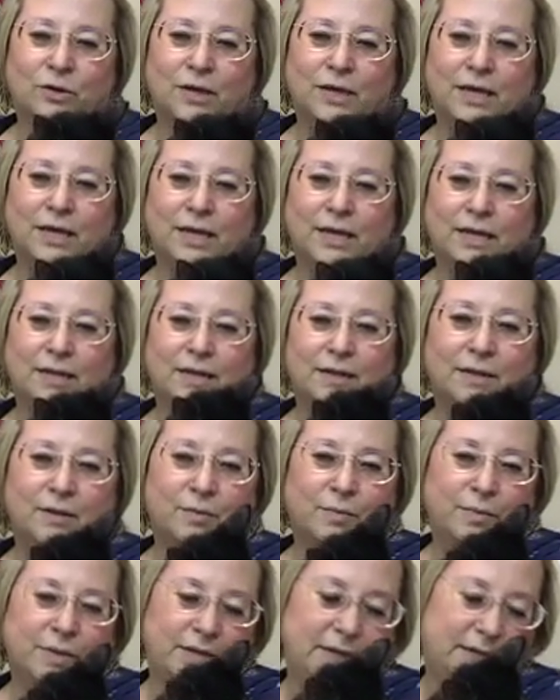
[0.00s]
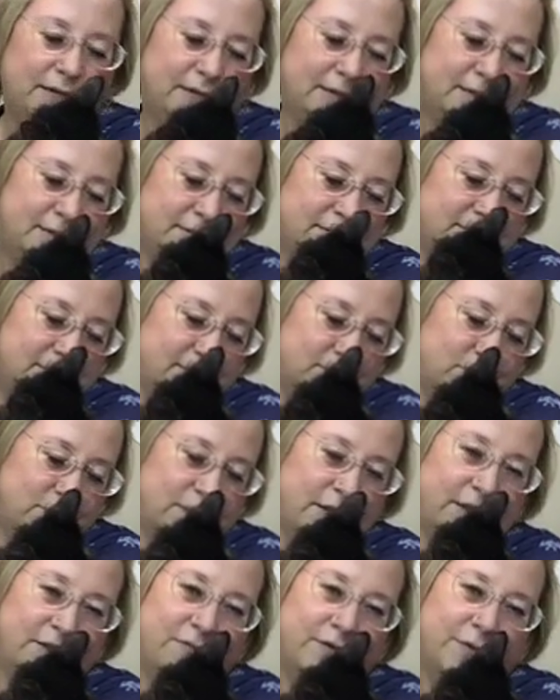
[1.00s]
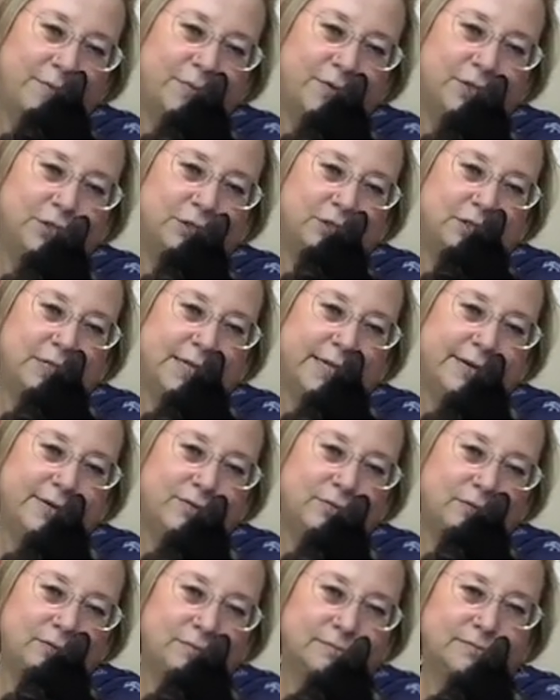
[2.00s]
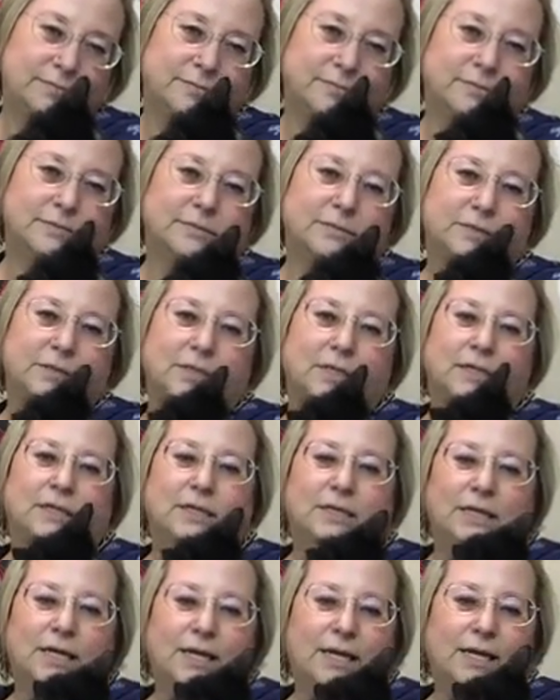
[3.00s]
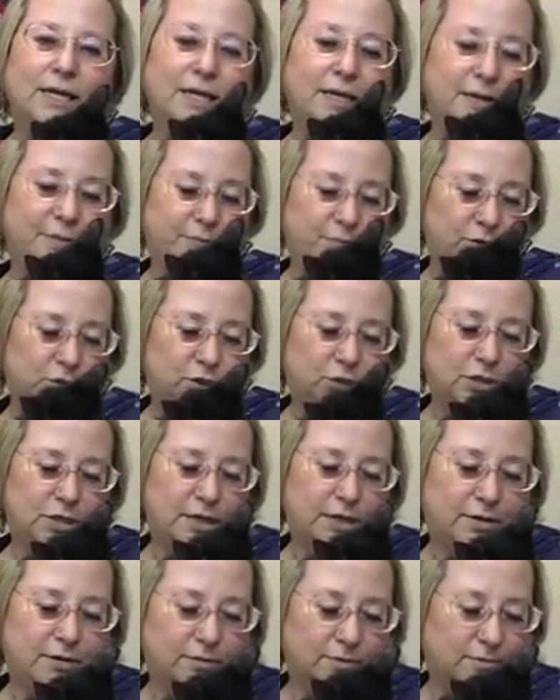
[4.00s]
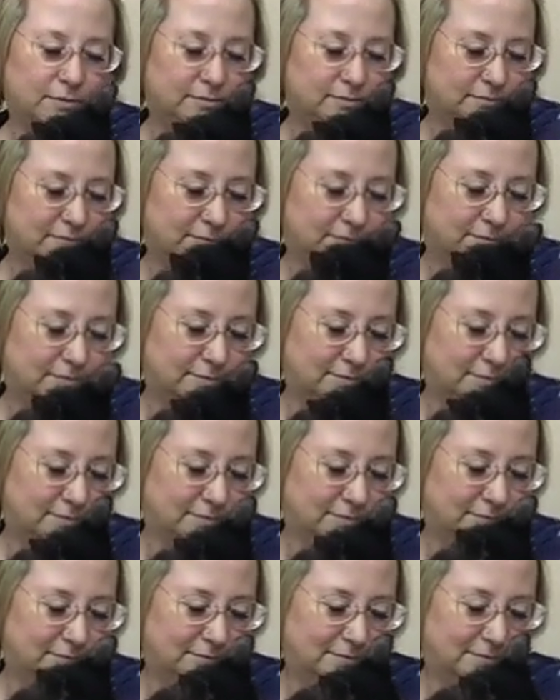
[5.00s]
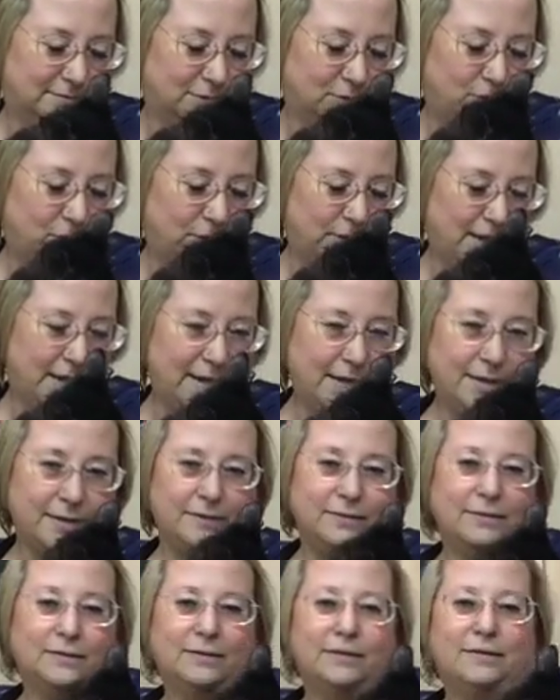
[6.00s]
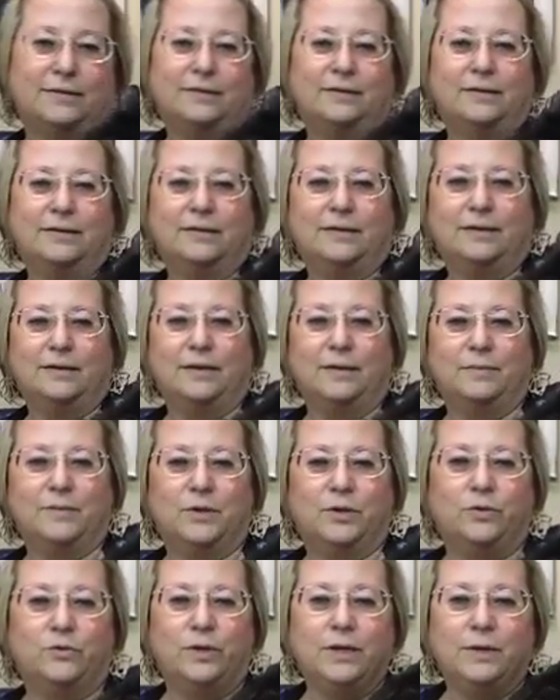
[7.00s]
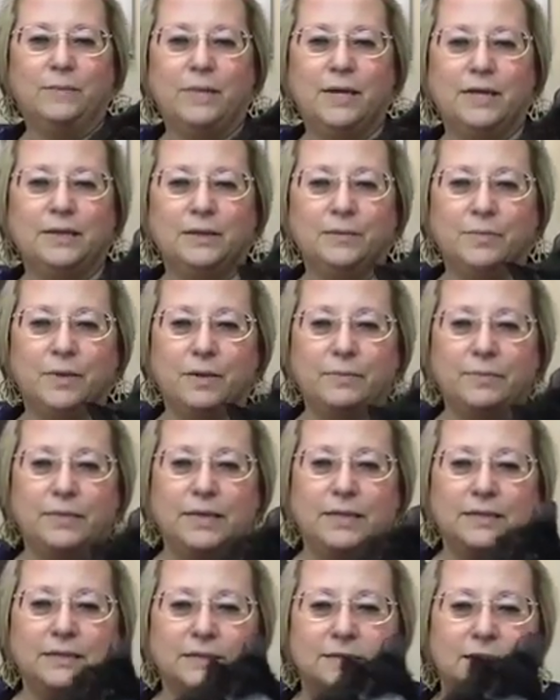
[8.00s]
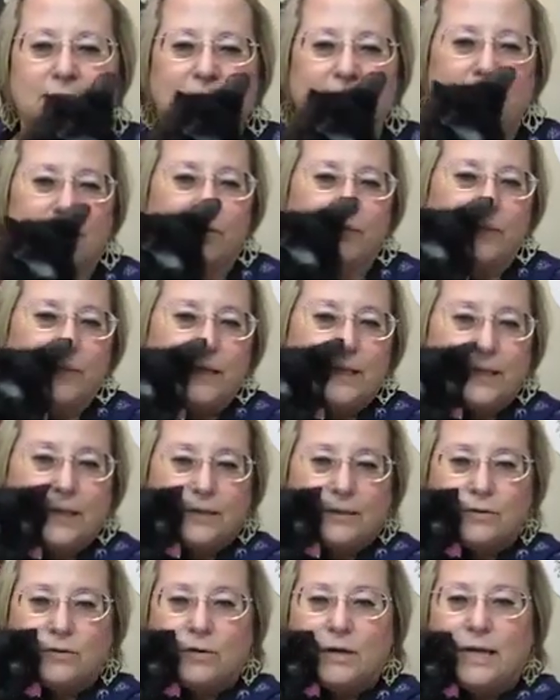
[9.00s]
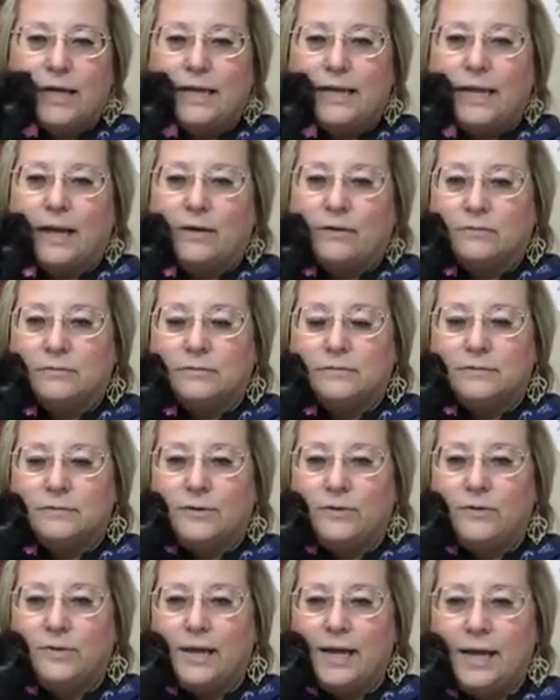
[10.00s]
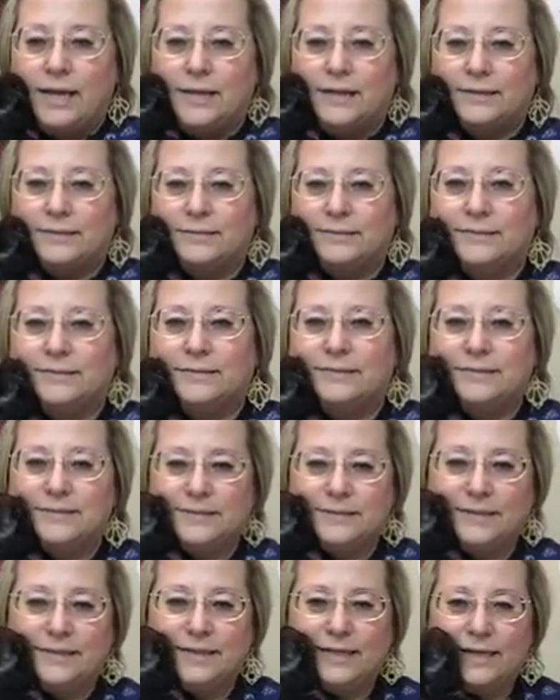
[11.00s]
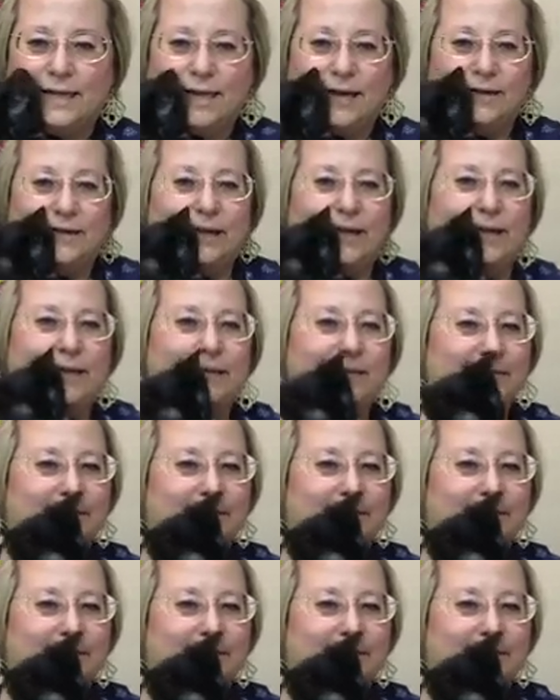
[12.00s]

Okay, little peanut. It's okay if I put you down? I gotta put you down. Okay? I'm gonna quick make the pumpkins and then we can go lay down. Okay? Alright.